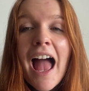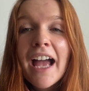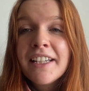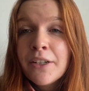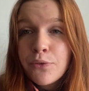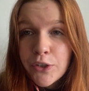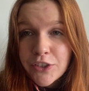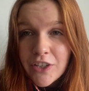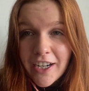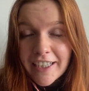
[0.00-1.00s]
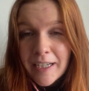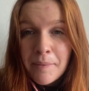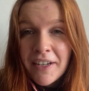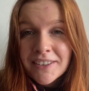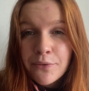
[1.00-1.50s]
And if you're talking
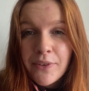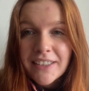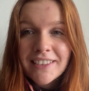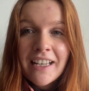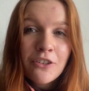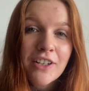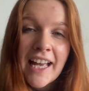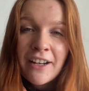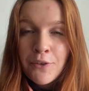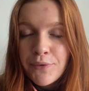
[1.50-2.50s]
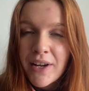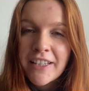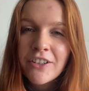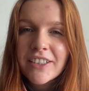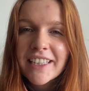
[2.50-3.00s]
about the fact that you cannot
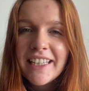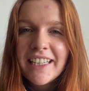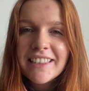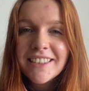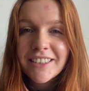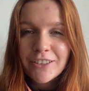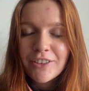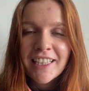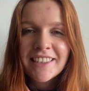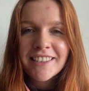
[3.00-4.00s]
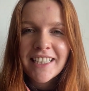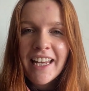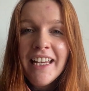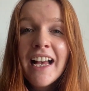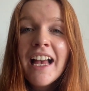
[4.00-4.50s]
find your keys, you can
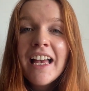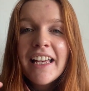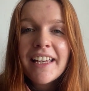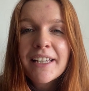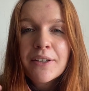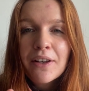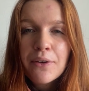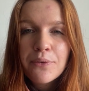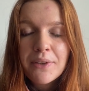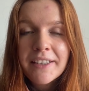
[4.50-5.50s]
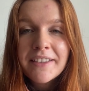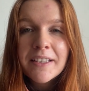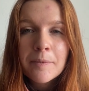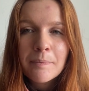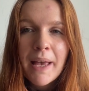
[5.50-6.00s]
say, ik vind
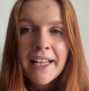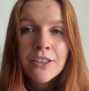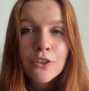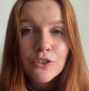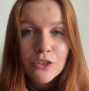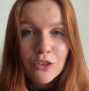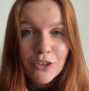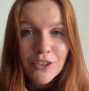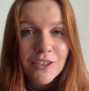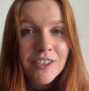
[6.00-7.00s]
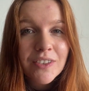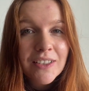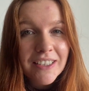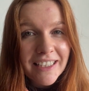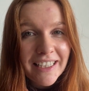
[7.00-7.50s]
mijn sleutels
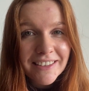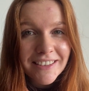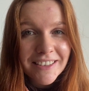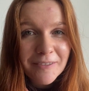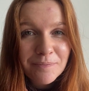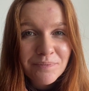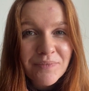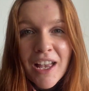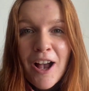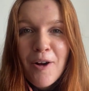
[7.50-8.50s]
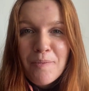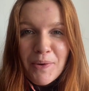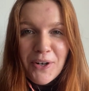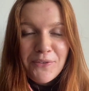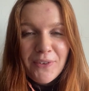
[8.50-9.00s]
niet.
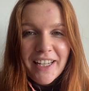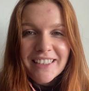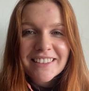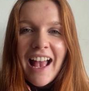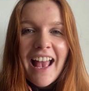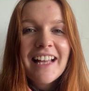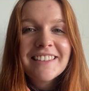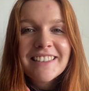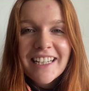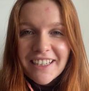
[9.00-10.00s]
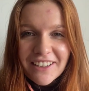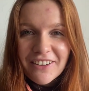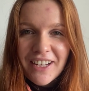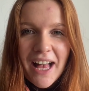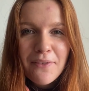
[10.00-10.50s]
Perfect. And there
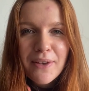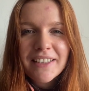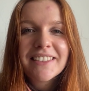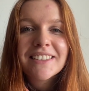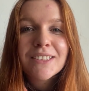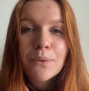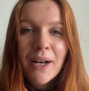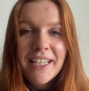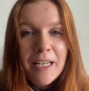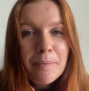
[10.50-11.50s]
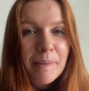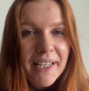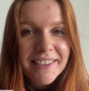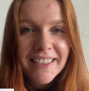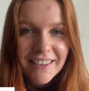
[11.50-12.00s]
you have it, 20
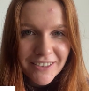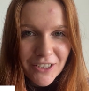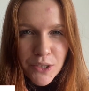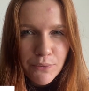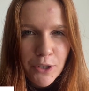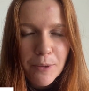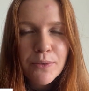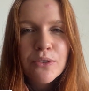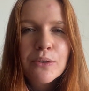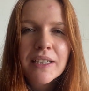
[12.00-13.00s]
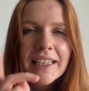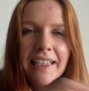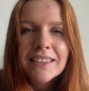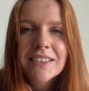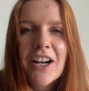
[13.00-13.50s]
basic Dutch verbs to
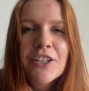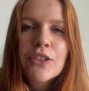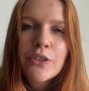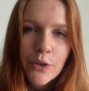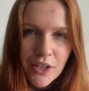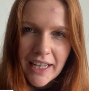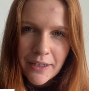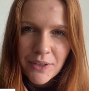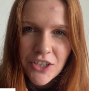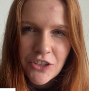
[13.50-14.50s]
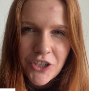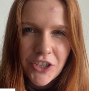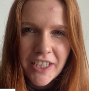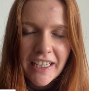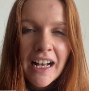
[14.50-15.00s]
kickstart your language
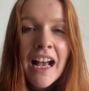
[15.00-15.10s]
journey.